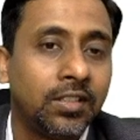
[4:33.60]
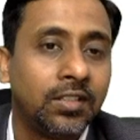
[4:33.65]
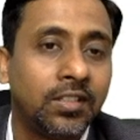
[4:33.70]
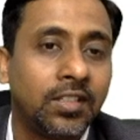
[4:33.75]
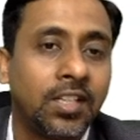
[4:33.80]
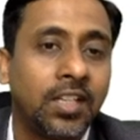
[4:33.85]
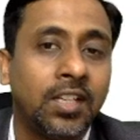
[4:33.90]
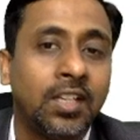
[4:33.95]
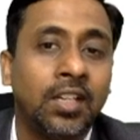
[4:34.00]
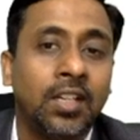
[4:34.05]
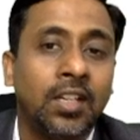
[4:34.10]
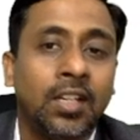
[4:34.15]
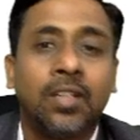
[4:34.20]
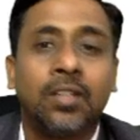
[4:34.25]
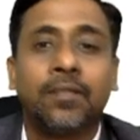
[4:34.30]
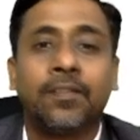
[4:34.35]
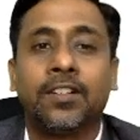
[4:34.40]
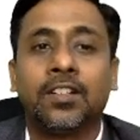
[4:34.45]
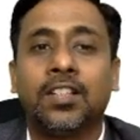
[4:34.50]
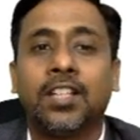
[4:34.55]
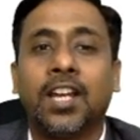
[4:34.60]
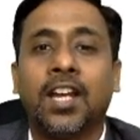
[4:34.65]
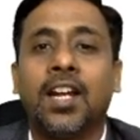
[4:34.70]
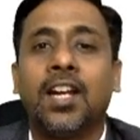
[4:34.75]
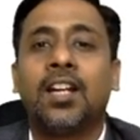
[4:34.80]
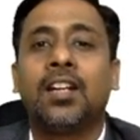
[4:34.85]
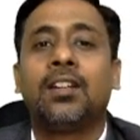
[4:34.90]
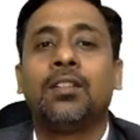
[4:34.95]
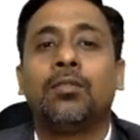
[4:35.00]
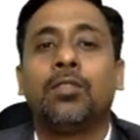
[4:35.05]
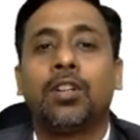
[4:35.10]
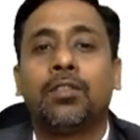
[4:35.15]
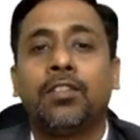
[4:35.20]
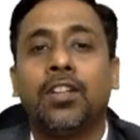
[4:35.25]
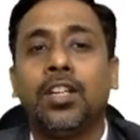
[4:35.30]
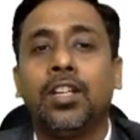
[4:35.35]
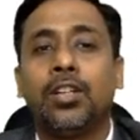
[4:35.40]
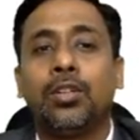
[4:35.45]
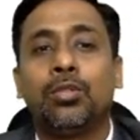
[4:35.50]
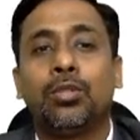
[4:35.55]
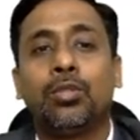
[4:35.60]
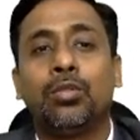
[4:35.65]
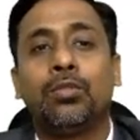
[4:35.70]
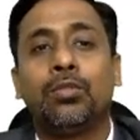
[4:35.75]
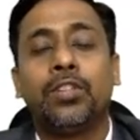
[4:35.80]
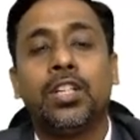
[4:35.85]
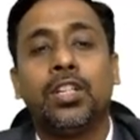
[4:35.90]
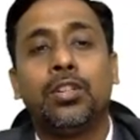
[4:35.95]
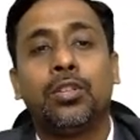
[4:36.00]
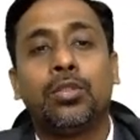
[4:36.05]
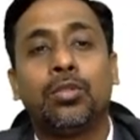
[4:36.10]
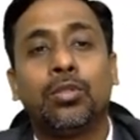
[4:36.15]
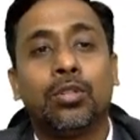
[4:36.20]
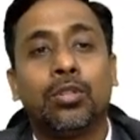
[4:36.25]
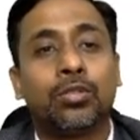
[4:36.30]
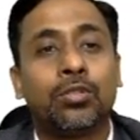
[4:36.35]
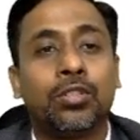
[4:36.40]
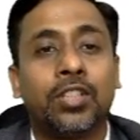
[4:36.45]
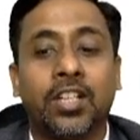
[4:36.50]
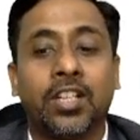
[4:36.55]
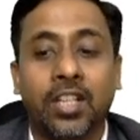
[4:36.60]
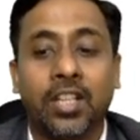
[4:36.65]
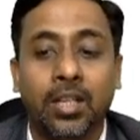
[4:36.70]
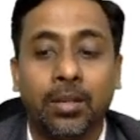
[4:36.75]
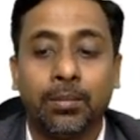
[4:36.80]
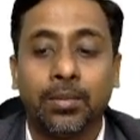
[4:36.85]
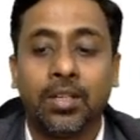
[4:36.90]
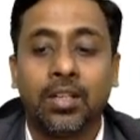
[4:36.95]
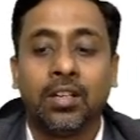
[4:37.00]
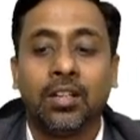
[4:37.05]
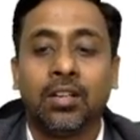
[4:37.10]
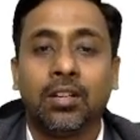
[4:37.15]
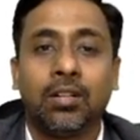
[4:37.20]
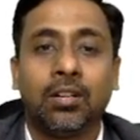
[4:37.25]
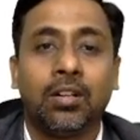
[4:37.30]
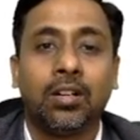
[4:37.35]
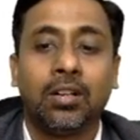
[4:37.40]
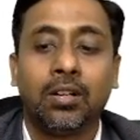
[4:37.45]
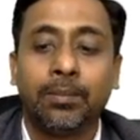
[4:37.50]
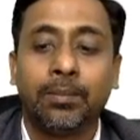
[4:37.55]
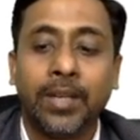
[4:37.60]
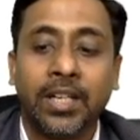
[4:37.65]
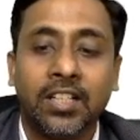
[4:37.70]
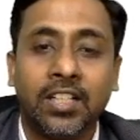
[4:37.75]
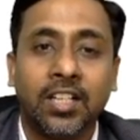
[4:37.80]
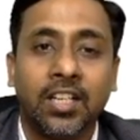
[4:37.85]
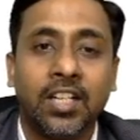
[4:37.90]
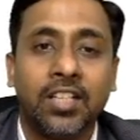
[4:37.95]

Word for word: Okay. For that, what we need to do, we need to go to the table of bacterial